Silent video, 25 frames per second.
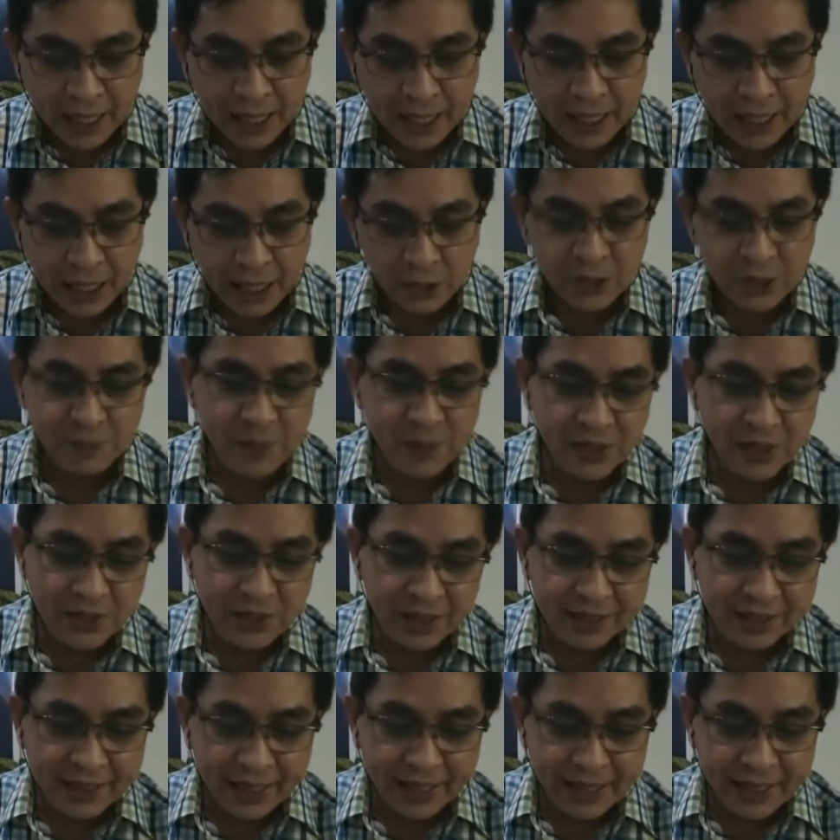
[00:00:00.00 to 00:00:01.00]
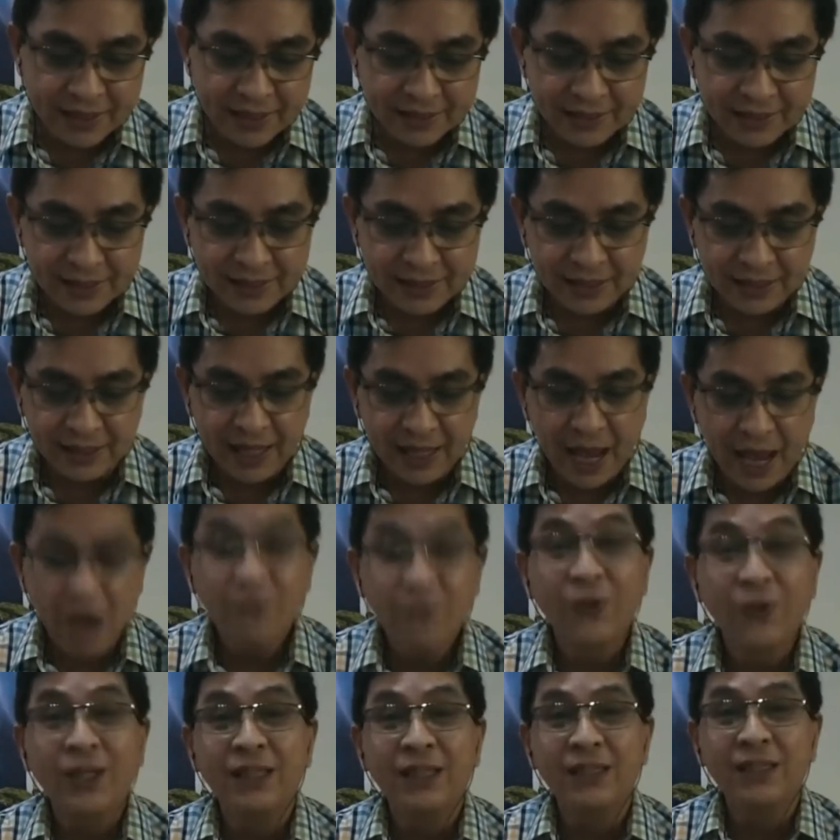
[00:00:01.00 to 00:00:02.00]
Our special guest is an
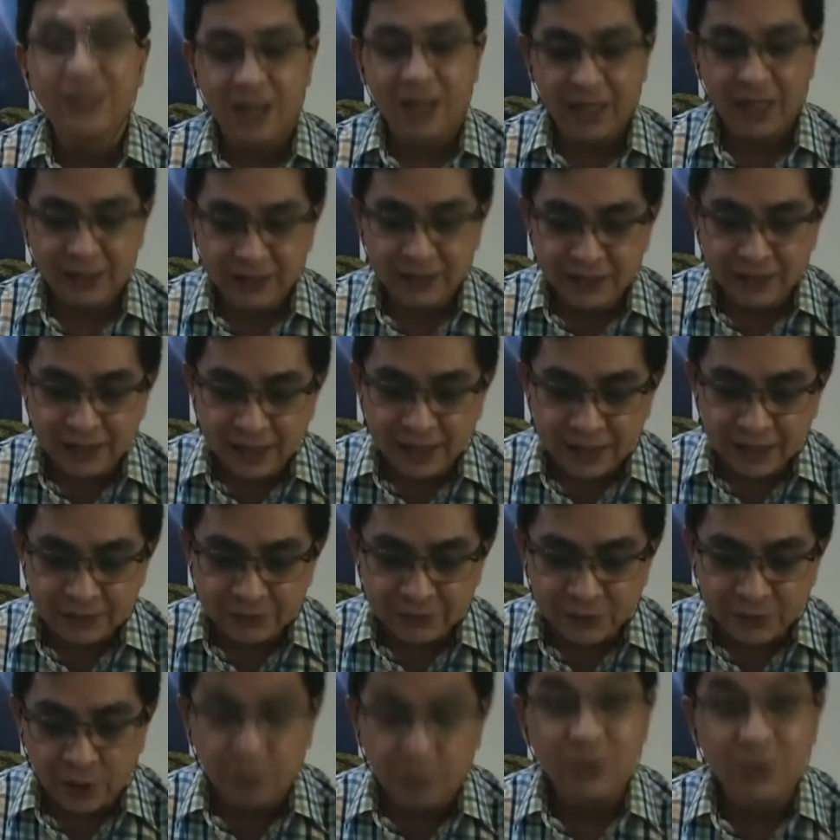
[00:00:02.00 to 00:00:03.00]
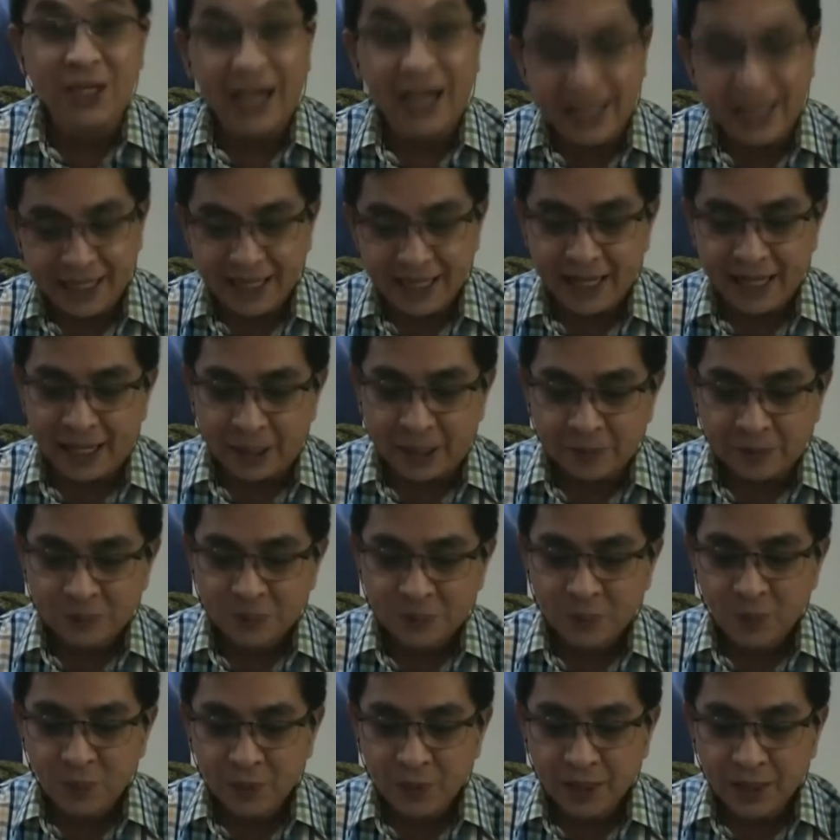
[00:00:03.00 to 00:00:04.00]
African Cardinal from Ghana.
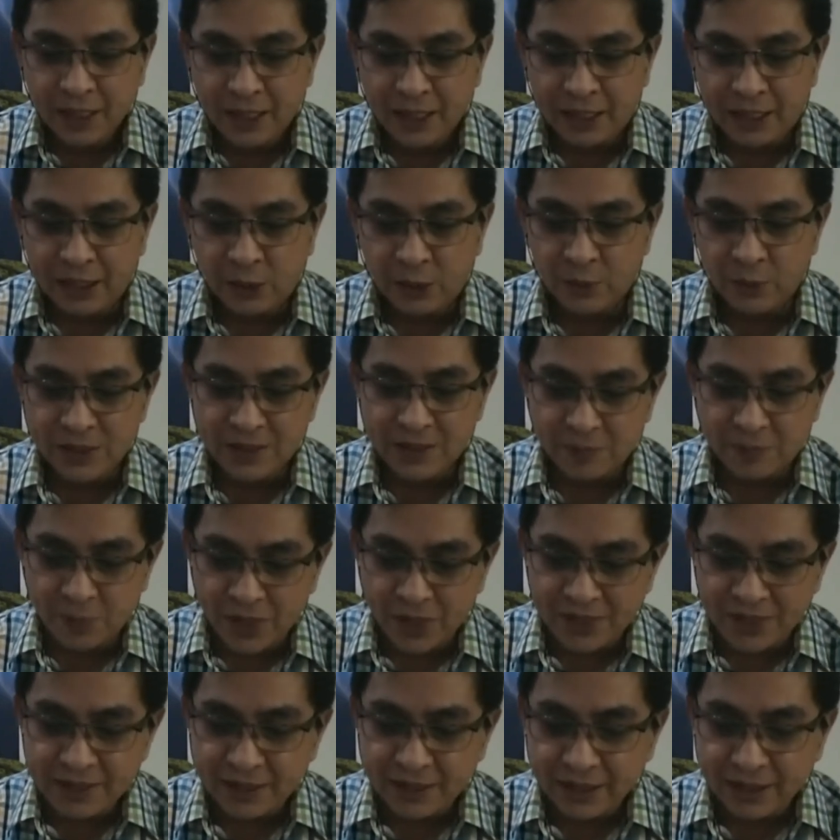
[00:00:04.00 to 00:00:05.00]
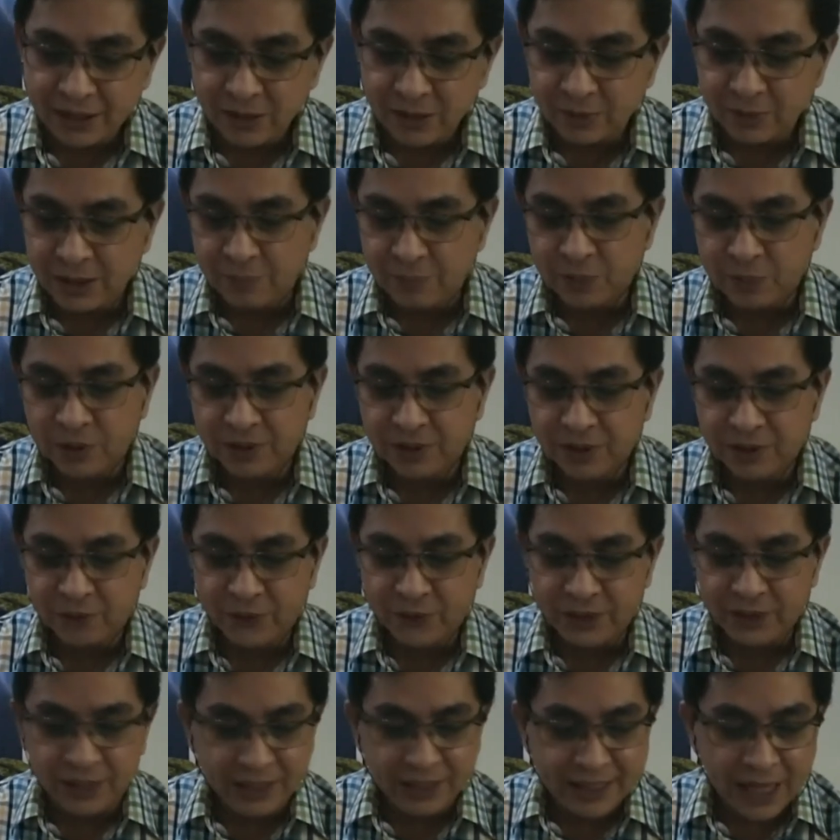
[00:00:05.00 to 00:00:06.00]
He was the president of the
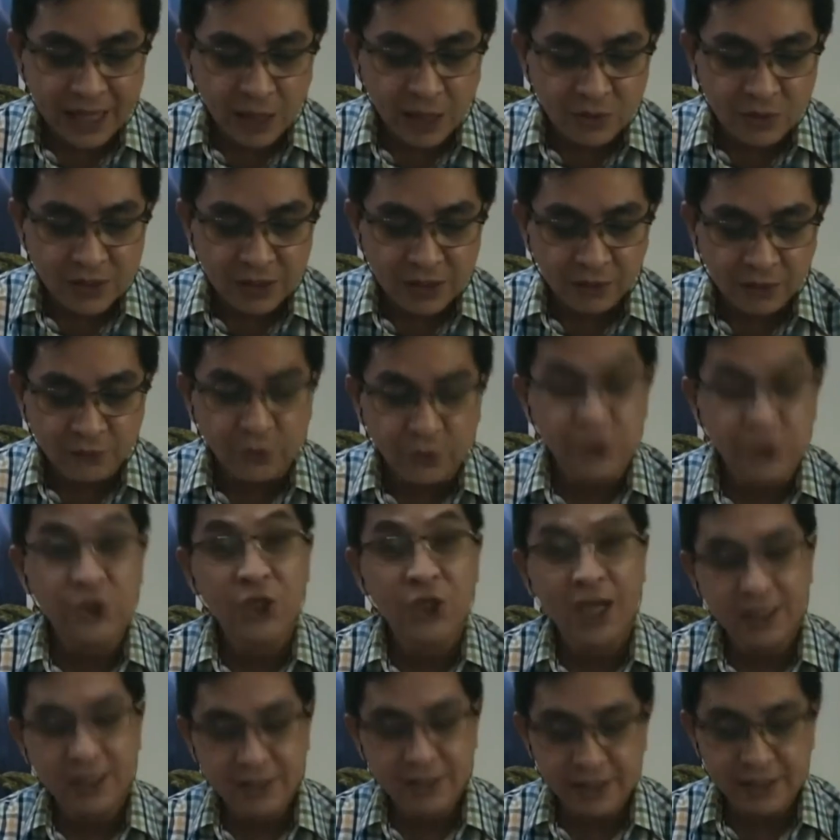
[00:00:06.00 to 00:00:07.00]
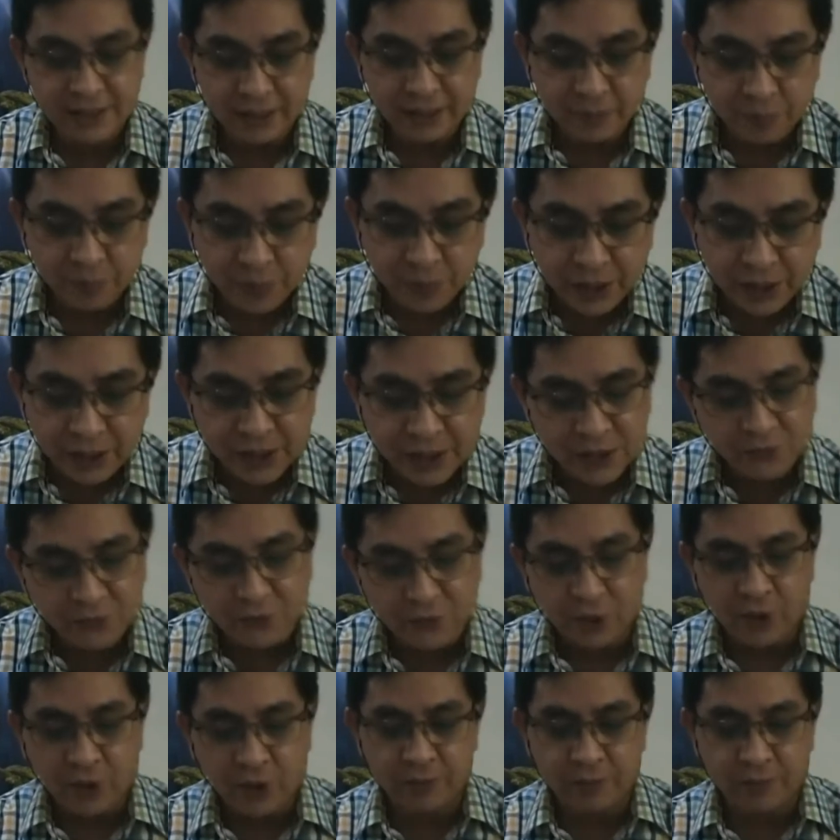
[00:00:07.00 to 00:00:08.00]
Pontifical Council for Justice and Peace
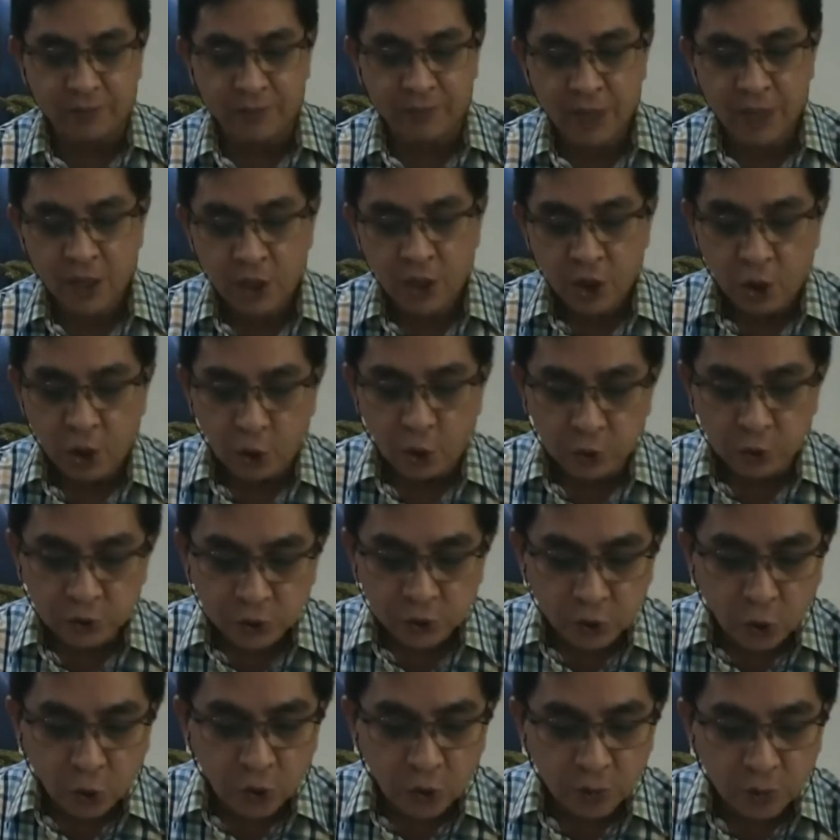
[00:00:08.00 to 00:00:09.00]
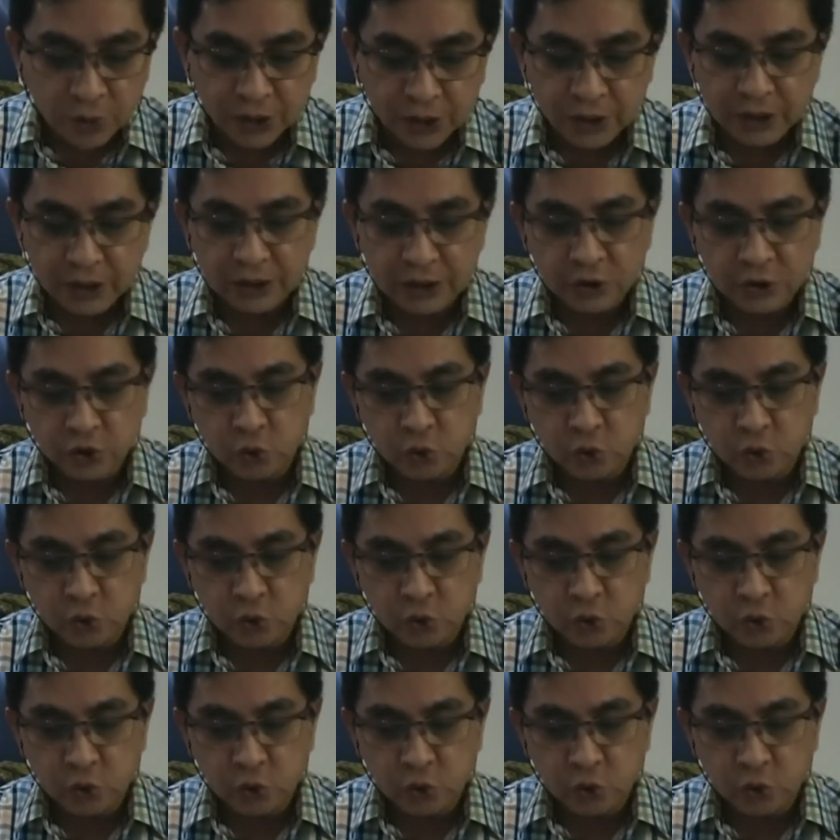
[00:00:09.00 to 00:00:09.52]
from October